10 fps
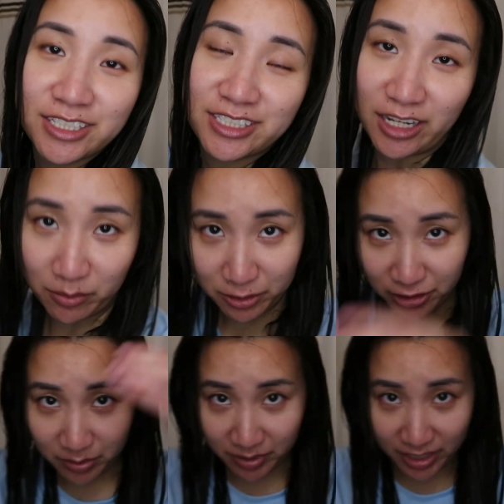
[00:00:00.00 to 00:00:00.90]
scalp
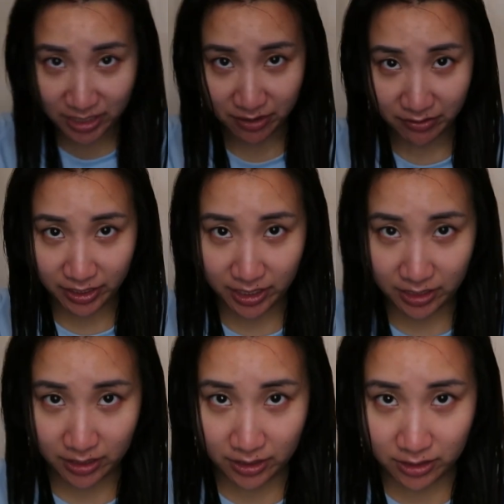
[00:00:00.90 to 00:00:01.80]
treatment as of
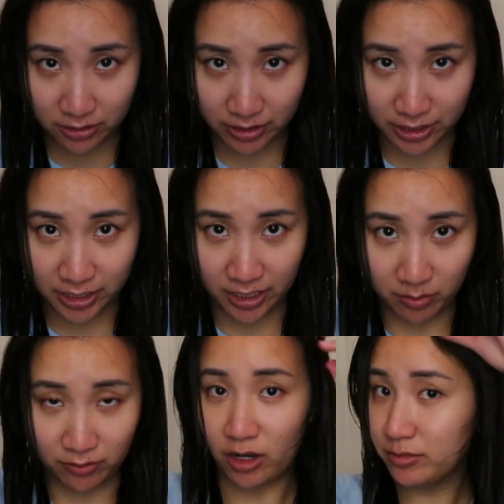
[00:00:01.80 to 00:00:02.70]
late. I just take a
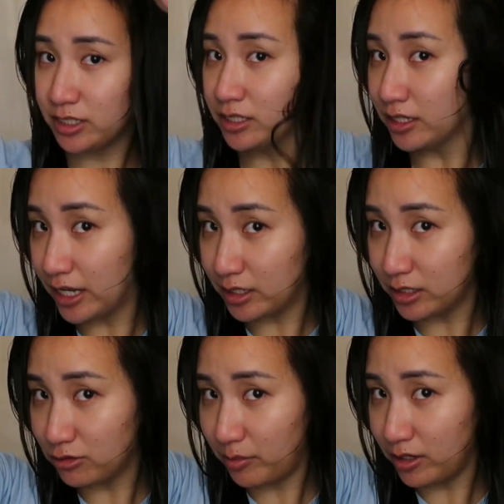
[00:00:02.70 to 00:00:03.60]
couple drops and
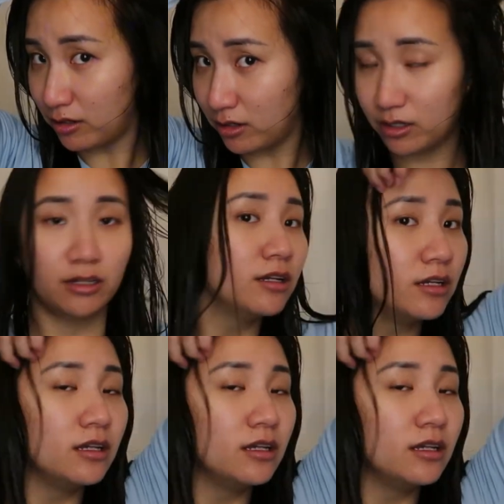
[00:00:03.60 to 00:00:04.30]
rub it on.